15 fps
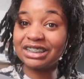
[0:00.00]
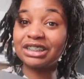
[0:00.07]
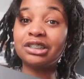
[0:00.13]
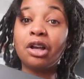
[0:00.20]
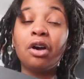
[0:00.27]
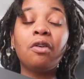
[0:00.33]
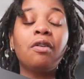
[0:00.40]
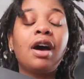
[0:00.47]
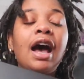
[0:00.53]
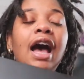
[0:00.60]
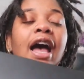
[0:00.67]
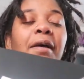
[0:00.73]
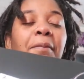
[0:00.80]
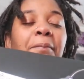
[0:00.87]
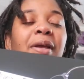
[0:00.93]
So
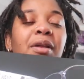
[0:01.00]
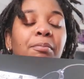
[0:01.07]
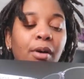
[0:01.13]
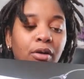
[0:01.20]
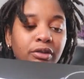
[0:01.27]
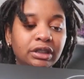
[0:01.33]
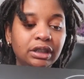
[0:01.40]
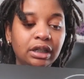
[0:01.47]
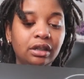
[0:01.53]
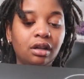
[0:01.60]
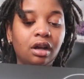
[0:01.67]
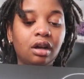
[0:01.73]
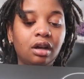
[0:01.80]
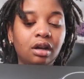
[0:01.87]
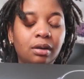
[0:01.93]
I've been posting
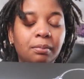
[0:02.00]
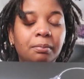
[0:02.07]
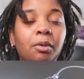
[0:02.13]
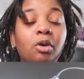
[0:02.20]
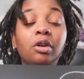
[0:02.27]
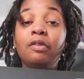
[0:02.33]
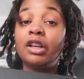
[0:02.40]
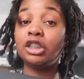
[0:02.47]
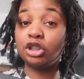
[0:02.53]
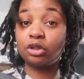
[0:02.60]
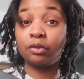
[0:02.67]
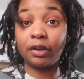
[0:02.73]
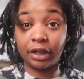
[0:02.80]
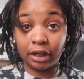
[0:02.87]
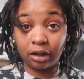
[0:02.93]

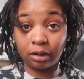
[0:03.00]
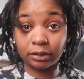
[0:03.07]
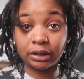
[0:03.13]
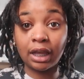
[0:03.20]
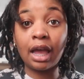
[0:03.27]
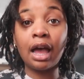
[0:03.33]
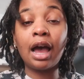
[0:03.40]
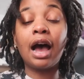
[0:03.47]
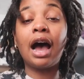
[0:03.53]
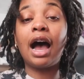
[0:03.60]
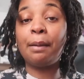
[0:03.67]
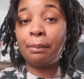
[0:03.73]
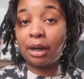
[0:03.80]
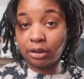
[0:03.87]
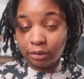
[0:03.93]
motivational videos
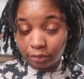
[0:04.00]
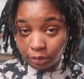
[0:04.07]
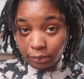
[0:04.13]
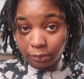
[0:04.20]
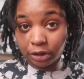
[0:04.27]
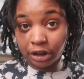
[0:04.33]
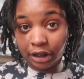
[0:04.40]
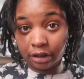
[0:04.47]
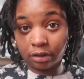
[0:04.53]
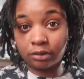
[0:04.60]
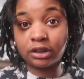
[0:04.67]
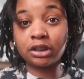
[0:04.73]
on my YouTube channel.